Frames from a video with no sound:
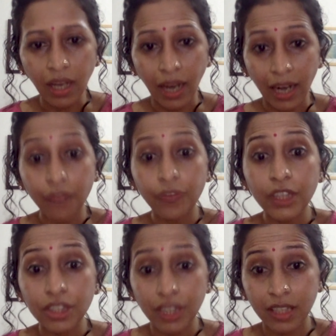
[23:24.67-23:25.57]
And if we
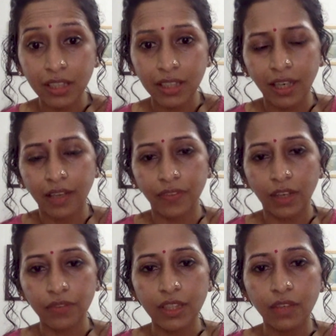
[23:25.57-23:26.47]
take care
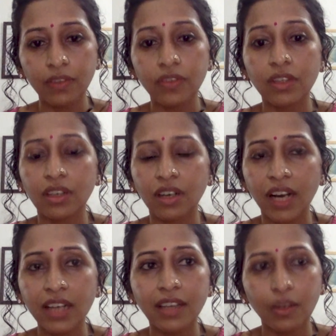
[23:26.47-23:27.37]
that we given the
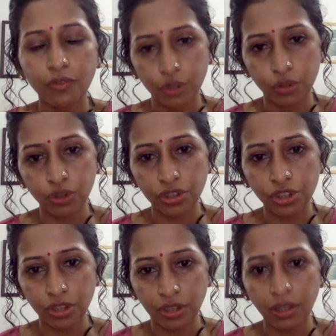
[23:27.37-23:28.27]
right kind of
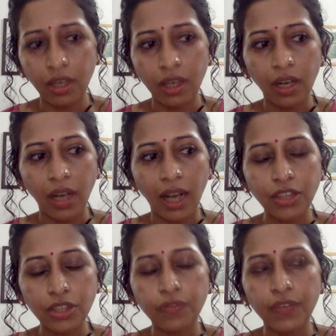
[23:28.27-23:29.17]
nutrition, I
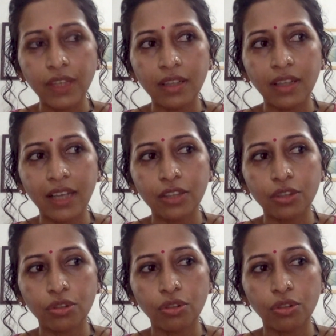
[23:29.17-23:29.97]
just feel like,